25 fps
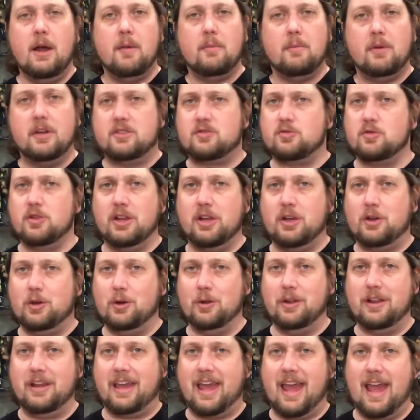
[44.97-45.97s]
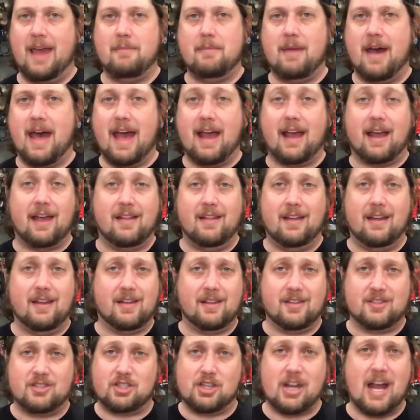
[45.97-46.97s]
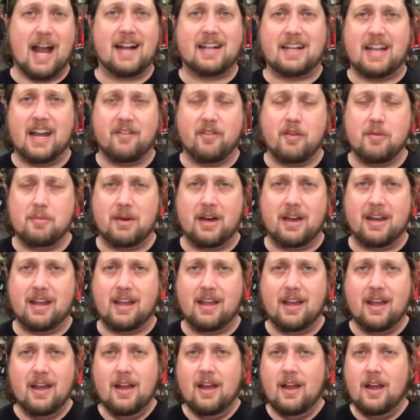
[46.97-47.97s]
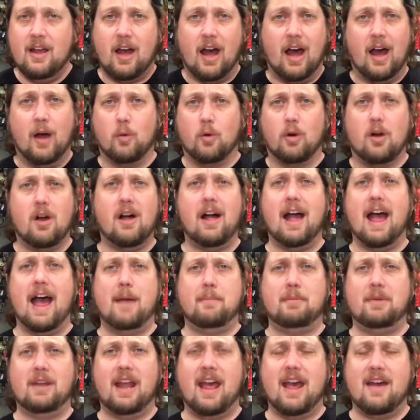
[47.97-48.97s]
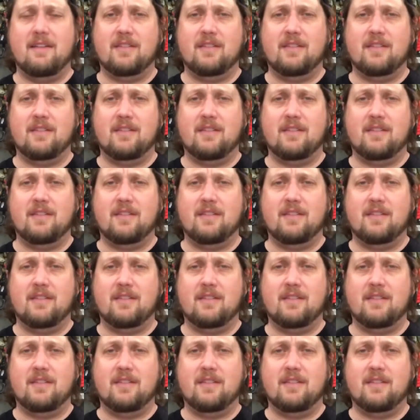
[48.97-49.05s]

But it's really cool he came back. I think it shocked everybody. Uh, we're all happy to have